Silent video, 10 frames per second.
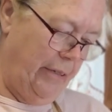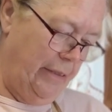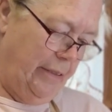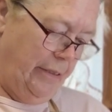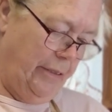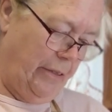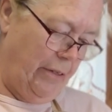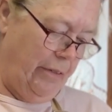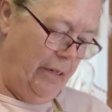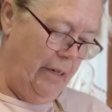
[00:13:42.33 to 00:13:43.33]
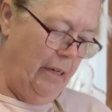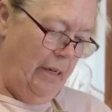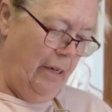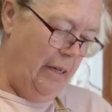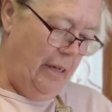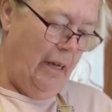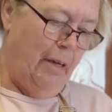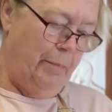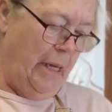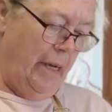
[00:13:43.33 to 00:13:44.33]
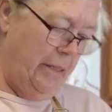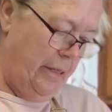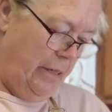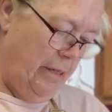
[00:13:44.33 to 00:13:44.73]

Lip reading: a dessert. I'm not